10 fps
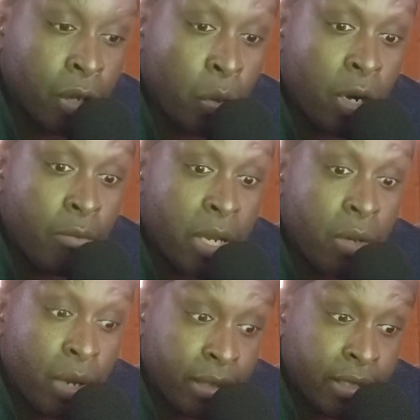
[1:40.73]
one of
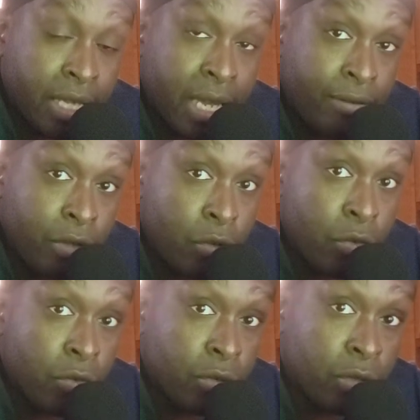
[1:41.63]
many websites that I've
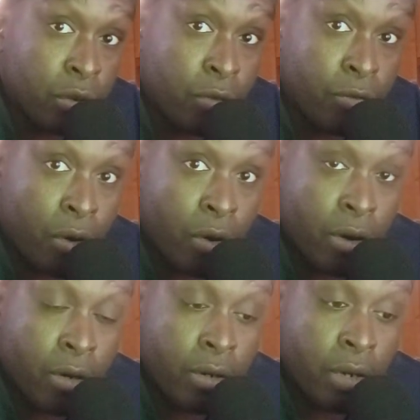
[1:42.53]
used so
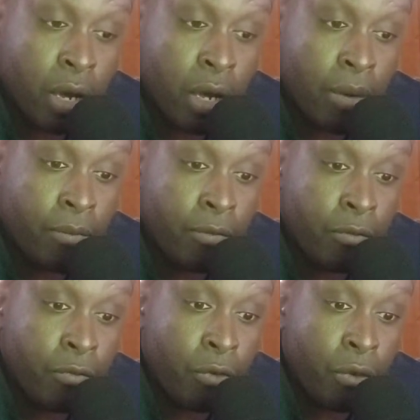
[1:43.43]
far um,
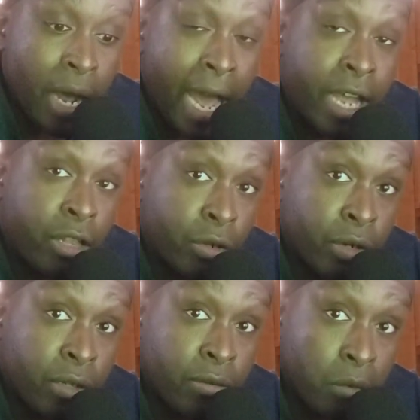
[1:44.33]
for higher
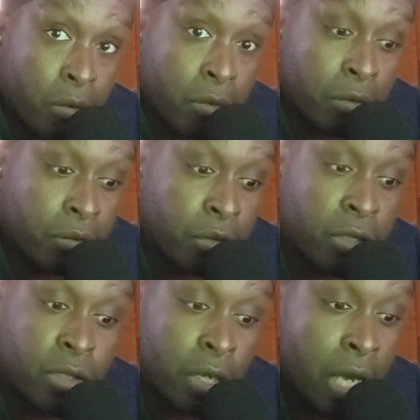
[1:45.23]
learning or
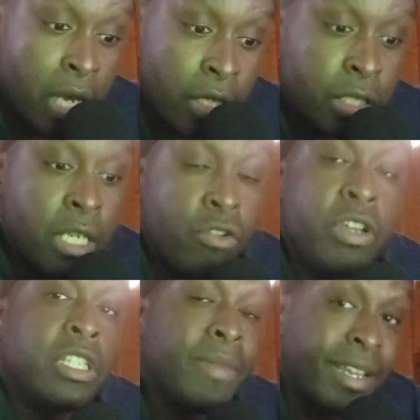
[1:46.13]
just just
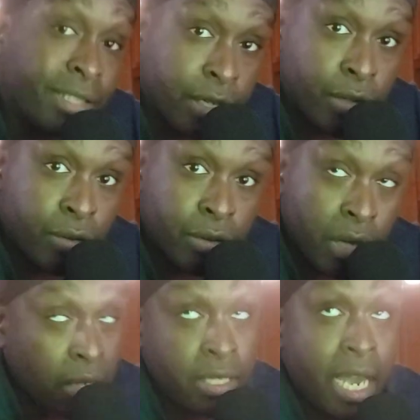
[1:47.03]
increasing my
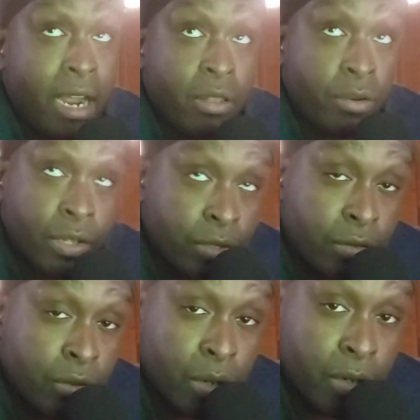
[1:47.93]
skills. I'll say higher learning
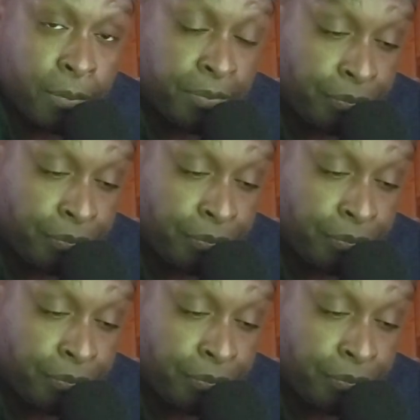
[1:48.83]
too as well.